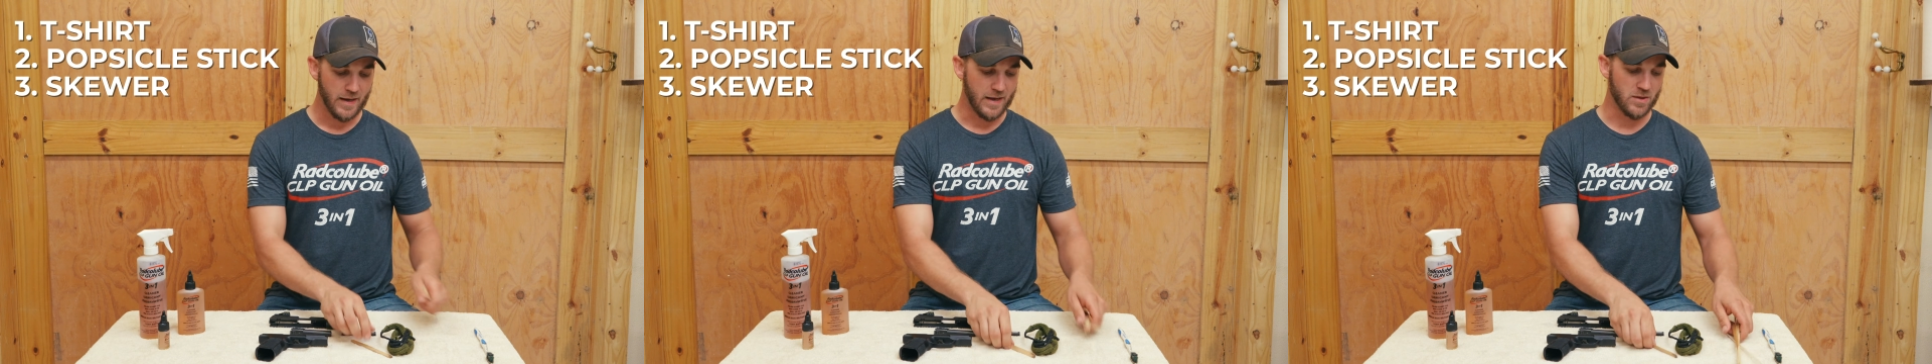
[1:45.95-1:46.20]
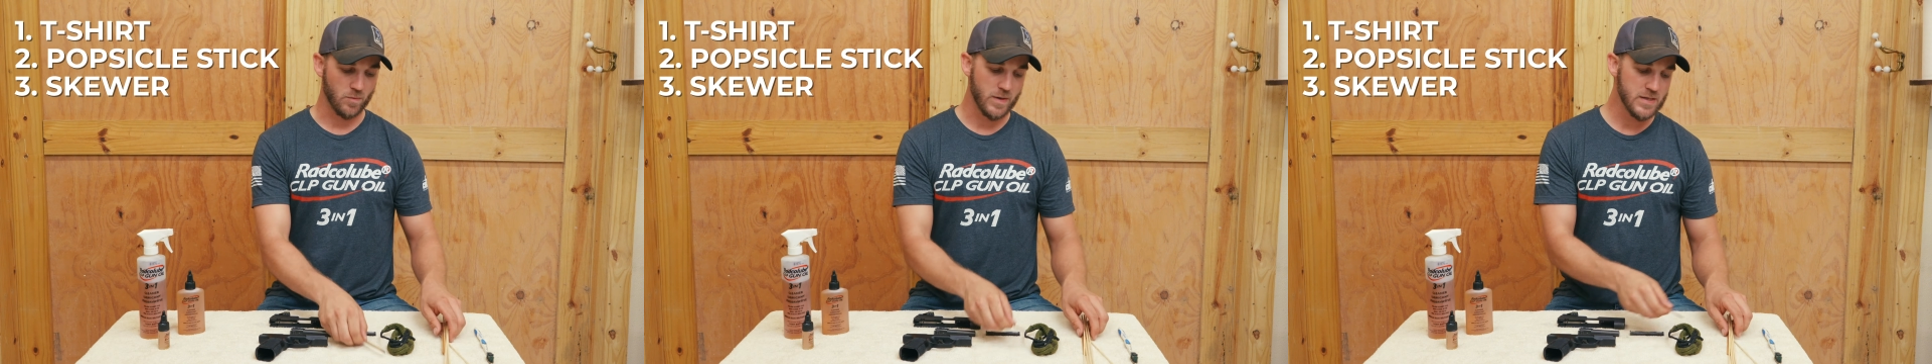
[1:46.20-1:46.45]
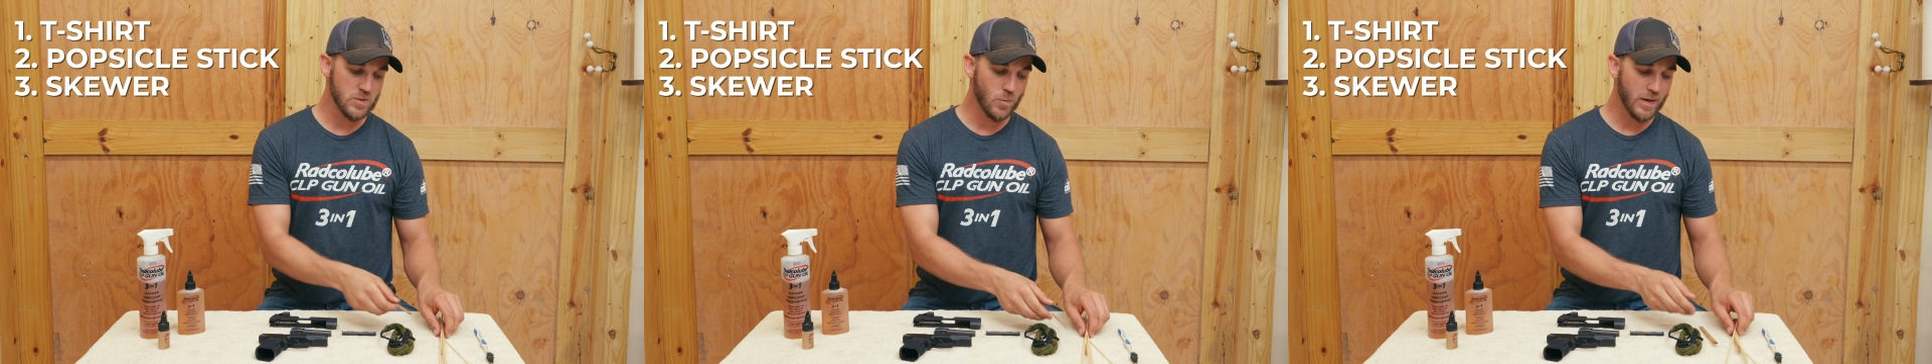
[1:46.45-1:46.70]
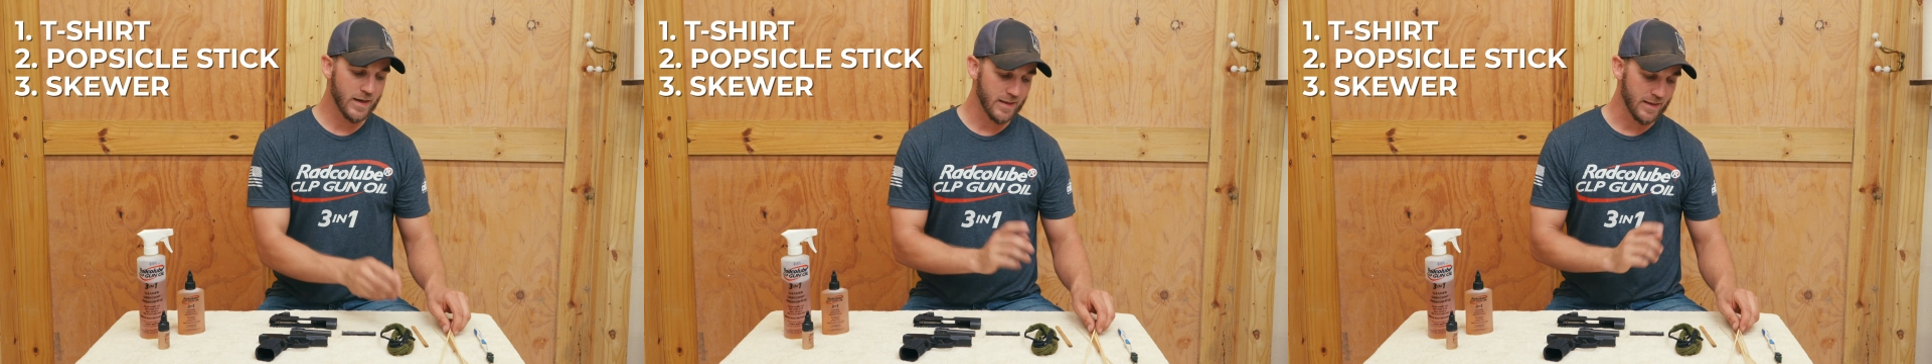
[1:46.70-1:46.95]
And the reason
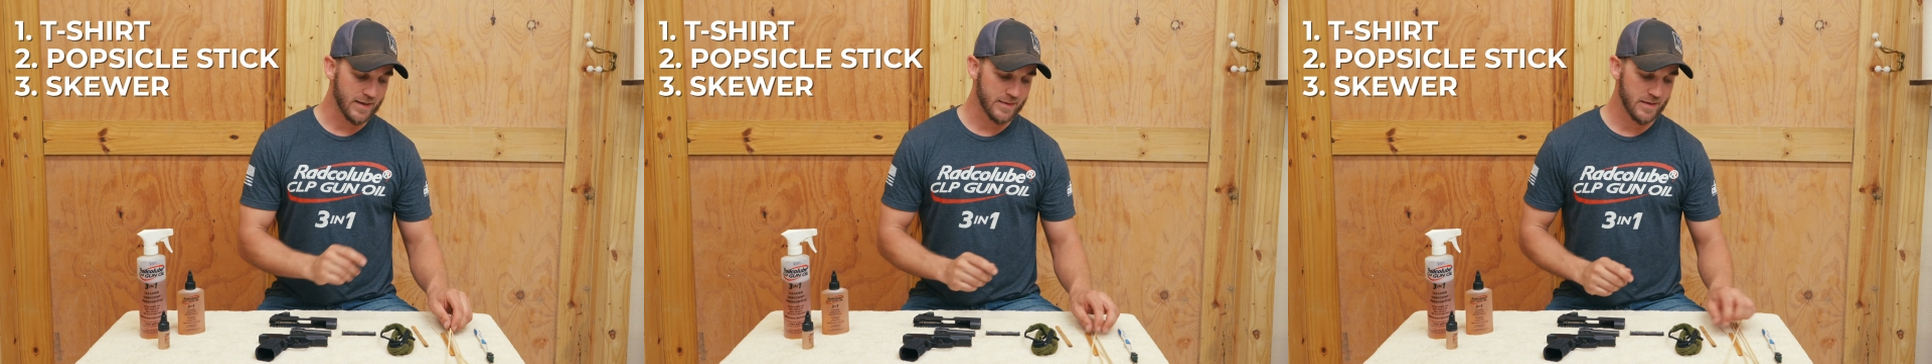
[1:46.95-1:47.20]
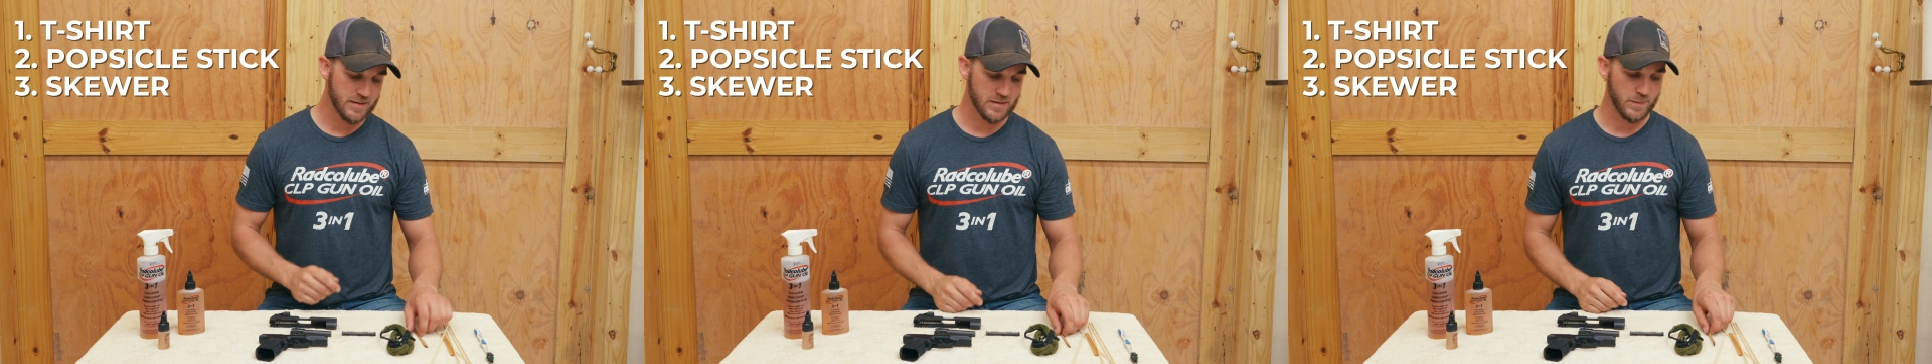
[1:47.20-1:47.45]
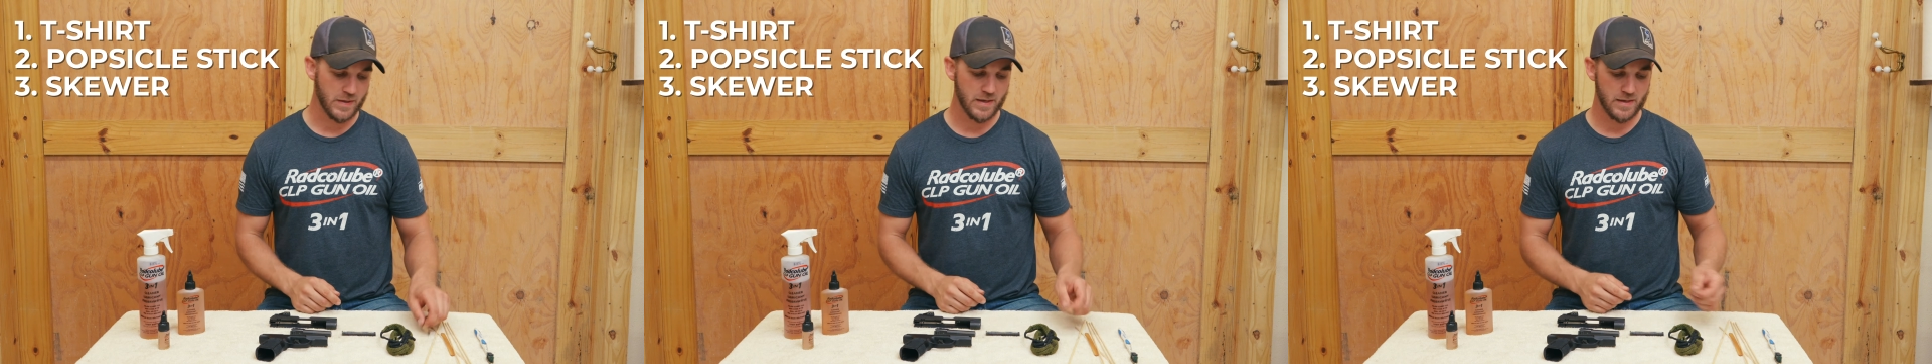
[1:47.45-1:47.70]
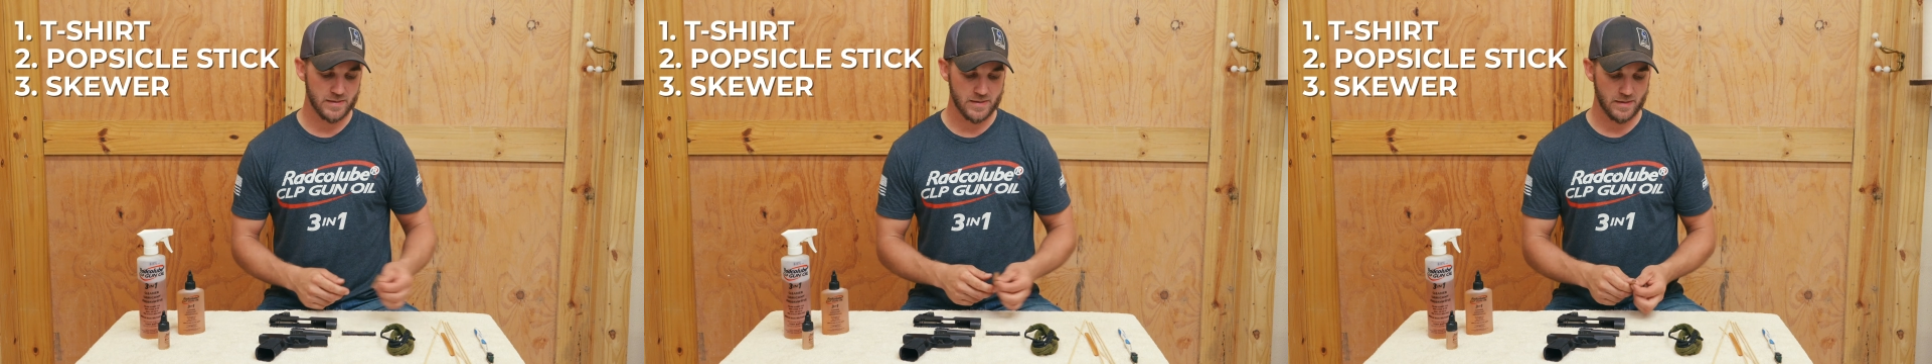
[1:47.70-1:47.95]
why I like these is
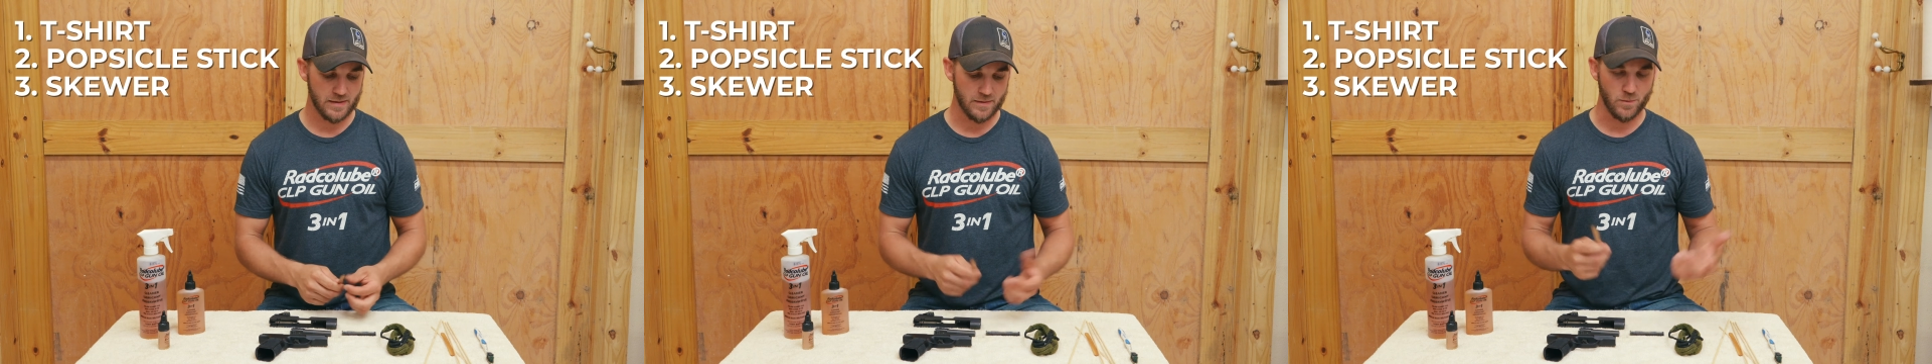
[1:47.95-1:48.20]
because